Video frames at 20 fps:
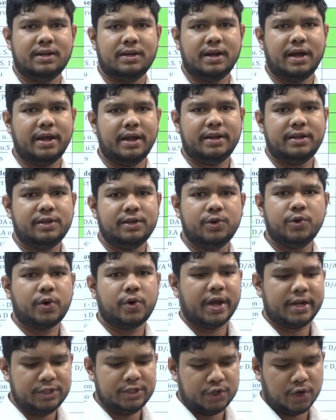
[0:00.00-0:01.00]
right? You
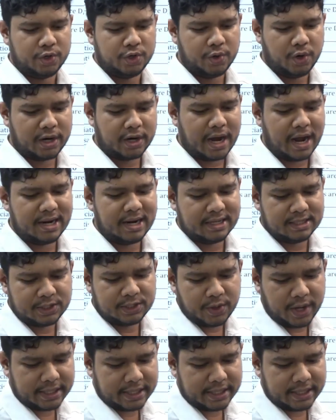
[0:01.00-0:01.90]
can show your colors to